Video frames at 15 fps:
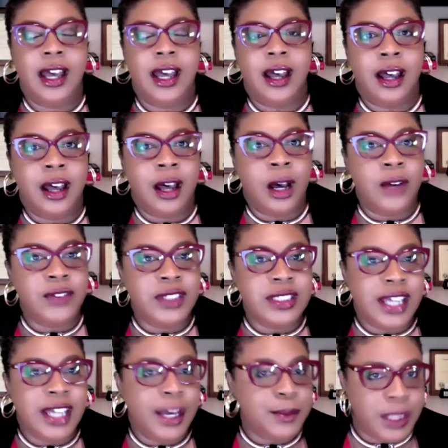
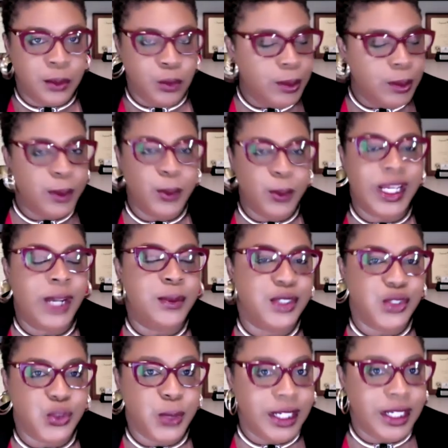Oftentimes, I remember when I was
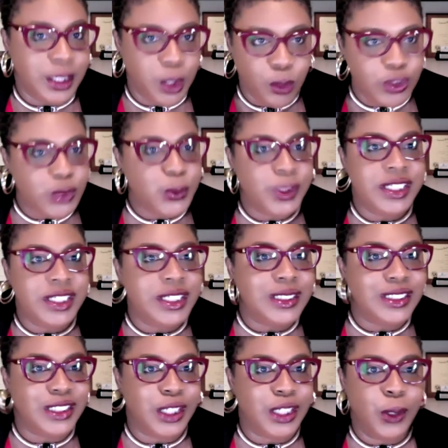in training over 20
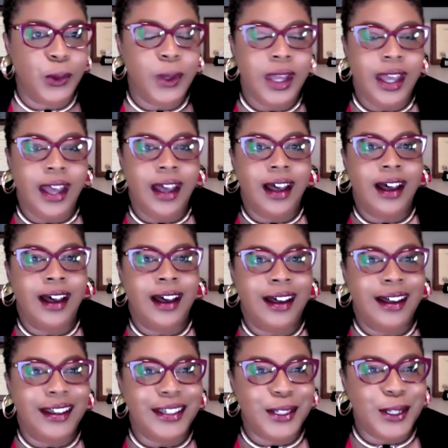years ago,
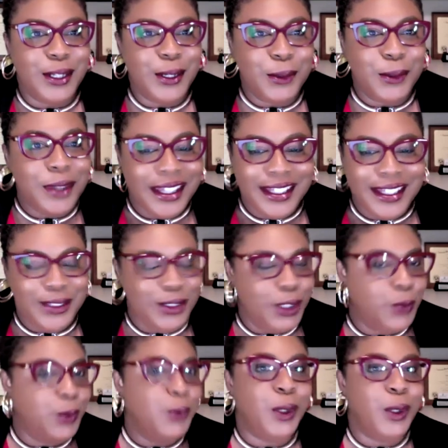
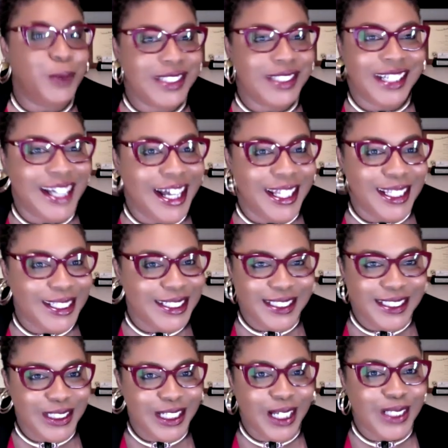we work with
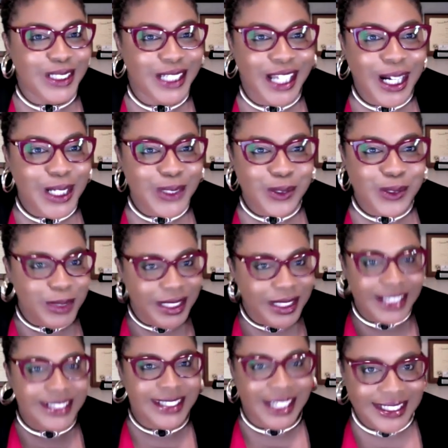psychologists and child psychiatry
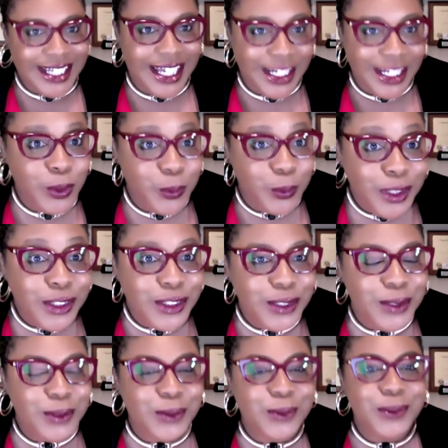because that's kind of what we
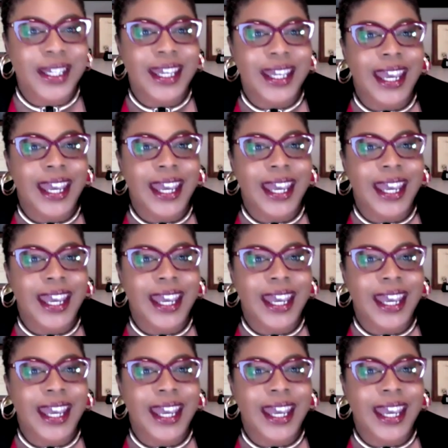do.